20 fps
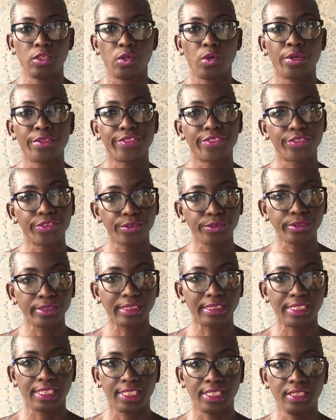on
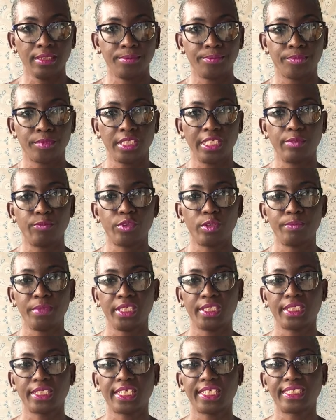Thursday, it will
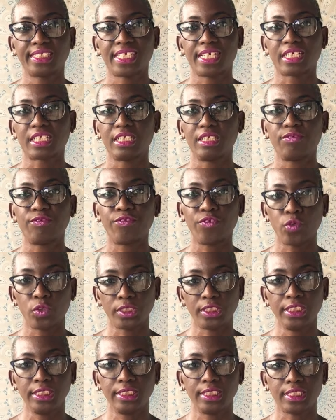make it exactly
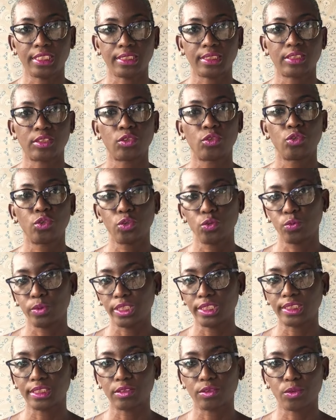14 days, 2
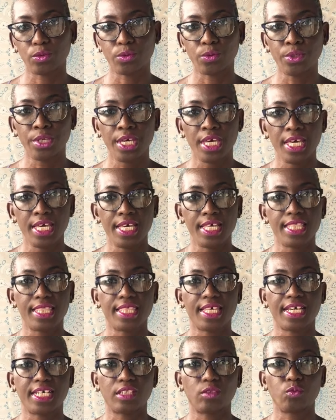weeks ago,
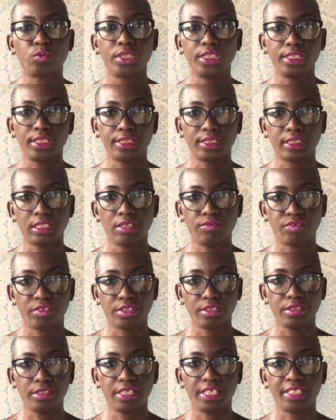that we
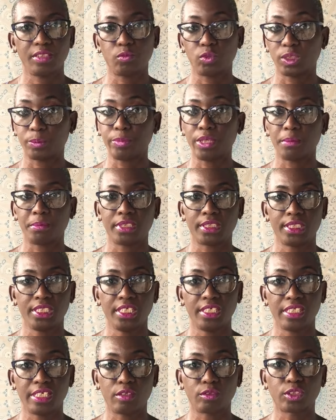discovered, it was publicly
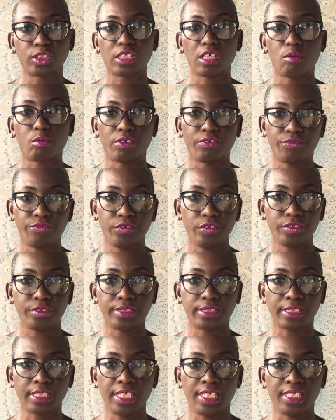announced, our
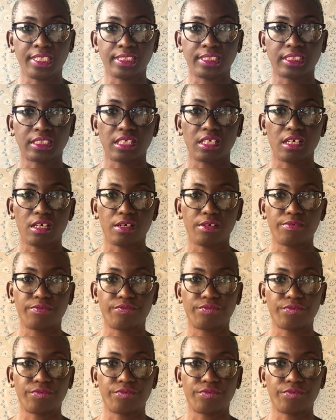first case of